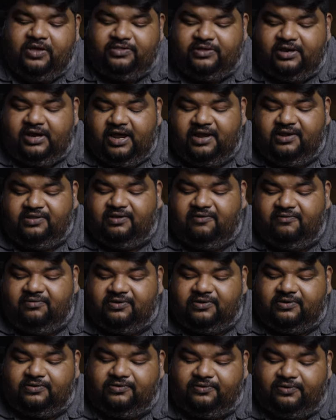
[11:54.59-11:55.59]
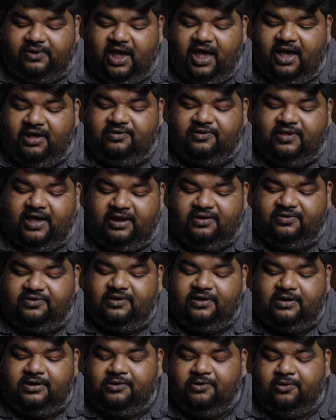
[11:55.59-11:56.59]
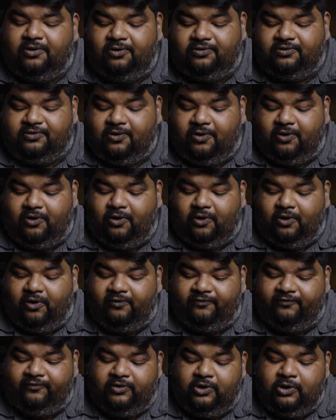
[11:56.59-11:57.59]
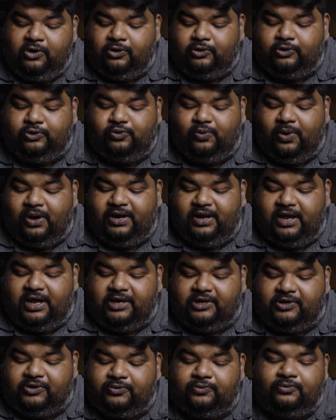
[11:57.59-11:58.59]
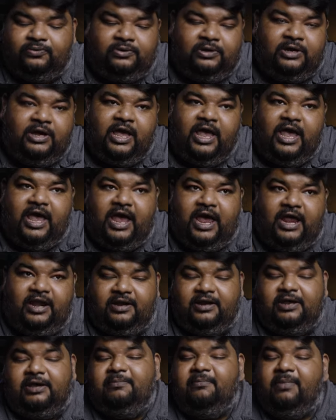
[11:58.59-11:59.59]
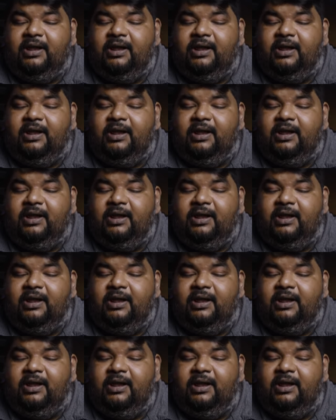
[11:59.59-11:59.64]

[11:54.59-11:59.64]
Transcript: The 9700X had a single core score of 2182 and a